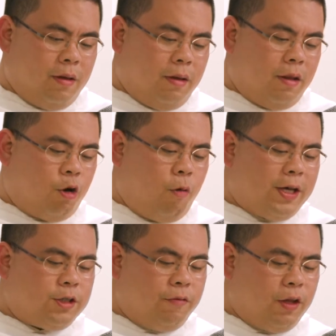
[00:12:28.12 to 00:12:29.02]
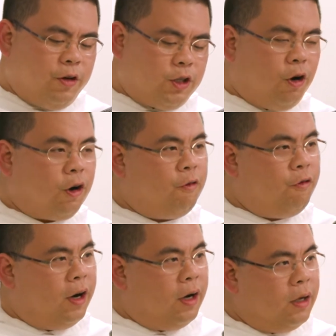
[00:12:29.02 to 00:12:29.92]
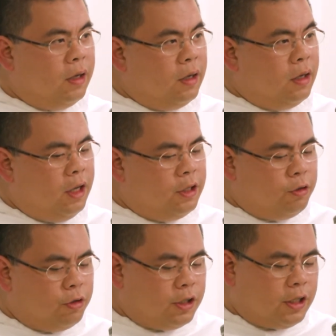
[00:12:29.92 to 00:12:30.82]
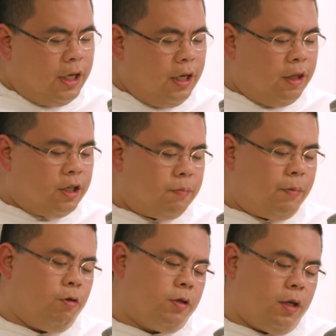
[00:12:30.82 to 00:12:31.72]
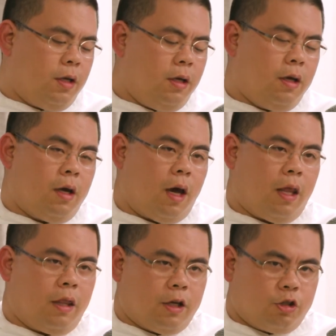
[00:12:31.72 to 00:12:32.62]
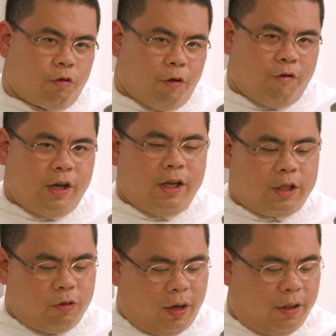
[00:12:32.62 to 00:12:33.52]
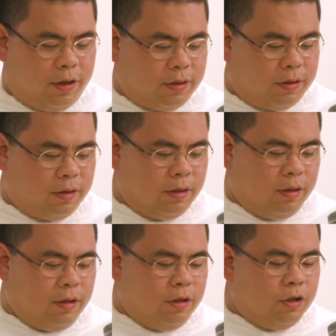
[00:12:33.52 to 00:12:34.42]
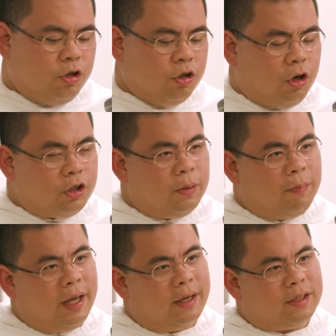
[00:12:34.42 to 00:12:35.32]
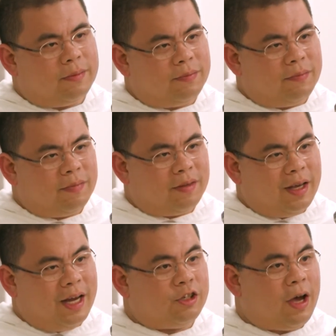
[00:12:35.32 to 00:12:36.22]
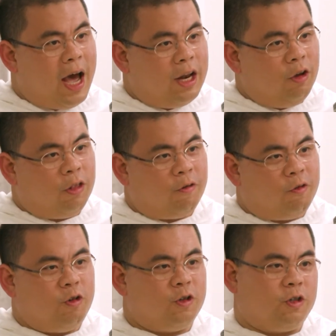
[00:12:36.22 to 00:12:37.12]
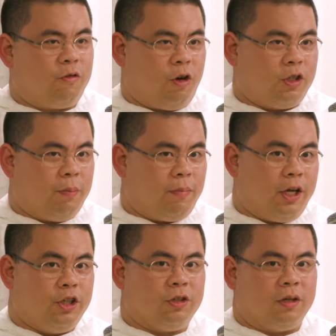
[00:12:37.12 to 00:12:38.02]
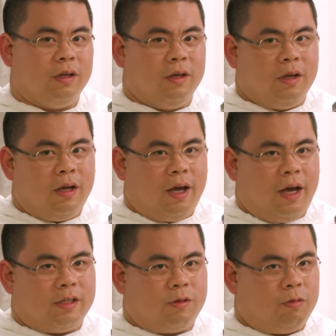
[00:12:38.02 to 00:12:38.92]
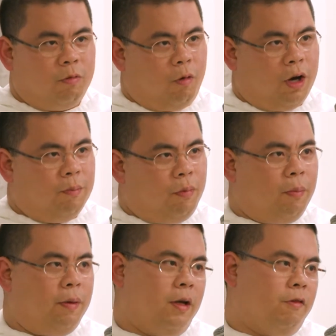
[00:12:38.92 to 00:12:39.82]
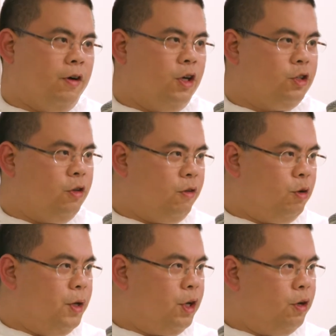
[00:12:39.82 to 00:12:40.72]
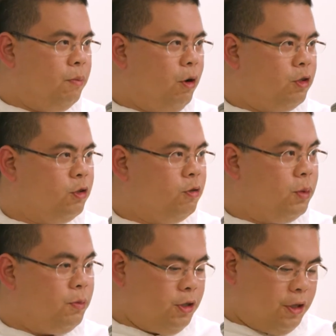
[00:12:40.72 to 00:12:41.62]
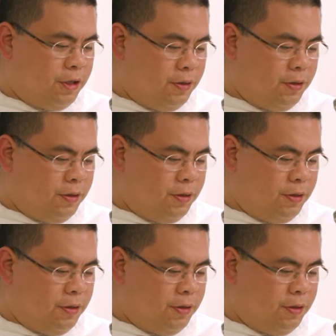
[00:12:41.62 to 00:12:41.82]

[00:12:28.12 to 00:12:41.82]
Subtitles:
The quest of the photographer is to see this beauty and then to reveal it to others, to contemplate and to hand on the fruits of contemplation, as one popular version of the Dominican motto would put it.